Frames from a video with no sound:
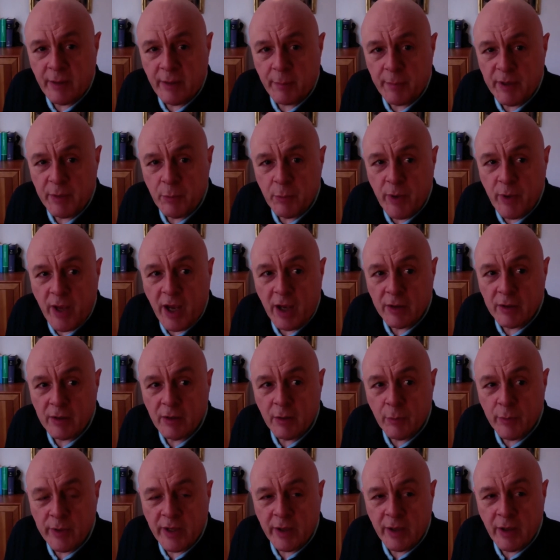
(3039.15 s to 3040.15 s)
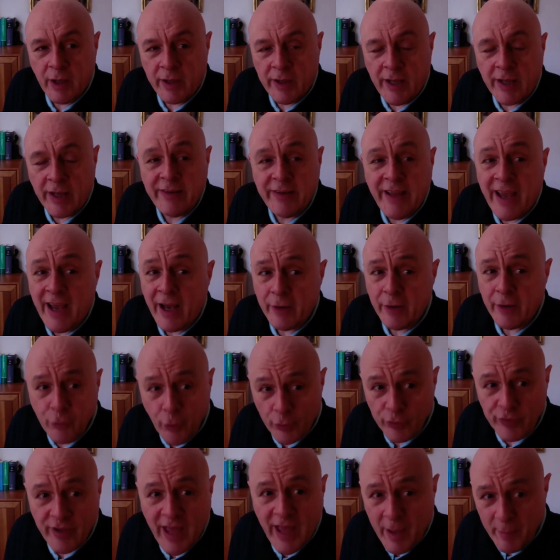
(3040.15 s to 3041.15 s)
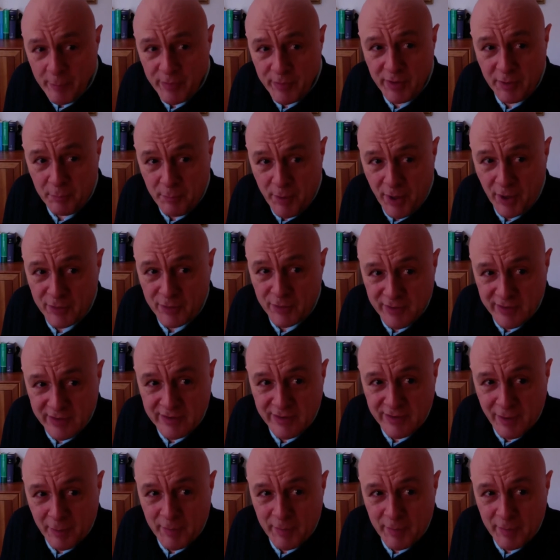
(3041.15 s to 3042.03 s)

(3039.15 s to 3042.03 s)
I mean, and they are not happy about it.